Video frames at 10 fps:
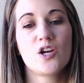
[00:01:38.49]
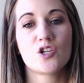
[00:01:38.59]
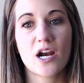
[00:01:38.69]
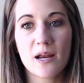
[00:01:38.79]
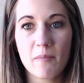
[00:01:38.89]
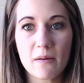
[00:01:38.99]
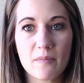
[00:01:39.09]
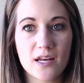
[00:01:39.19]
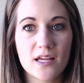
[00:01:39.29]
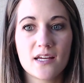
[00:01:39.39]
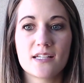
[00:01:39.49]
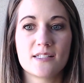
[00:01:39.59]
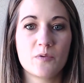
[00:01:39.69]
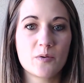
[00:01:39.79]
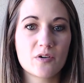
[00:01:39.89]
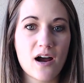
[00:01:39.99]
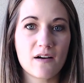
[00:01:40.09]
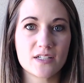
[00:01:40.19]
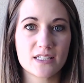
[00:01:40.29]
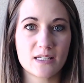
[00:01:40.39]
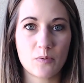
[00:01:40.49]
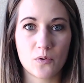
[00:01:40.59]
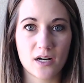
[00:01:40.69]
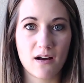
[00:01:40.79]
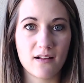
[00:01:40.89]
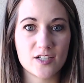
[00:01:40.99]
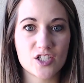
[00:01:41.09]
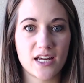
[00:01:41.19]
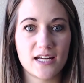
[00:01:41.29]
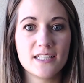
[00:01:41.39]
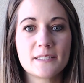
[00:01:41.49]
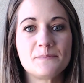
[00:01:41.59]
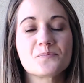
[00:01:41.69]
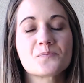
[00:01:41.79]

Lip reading: try to make money because we were obviously poor college kids.